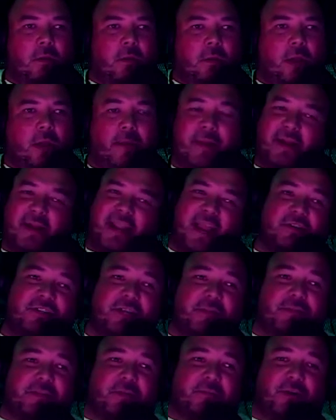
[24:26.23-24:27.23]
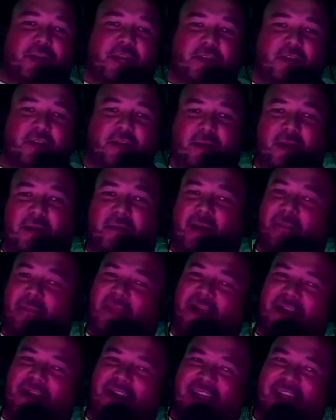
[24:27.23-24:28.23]
I mean, kale chips are pretty good. I'm
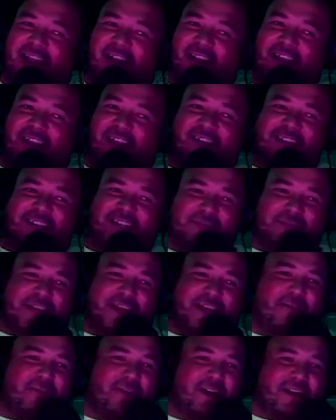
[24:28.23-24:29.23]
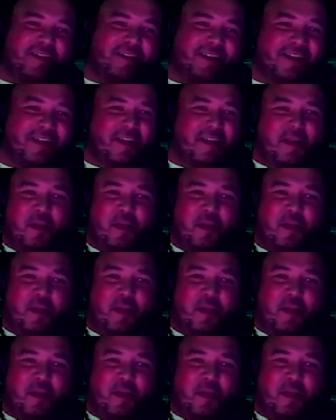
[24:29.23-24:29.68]
not going to hate on kale chips. They're pretty good.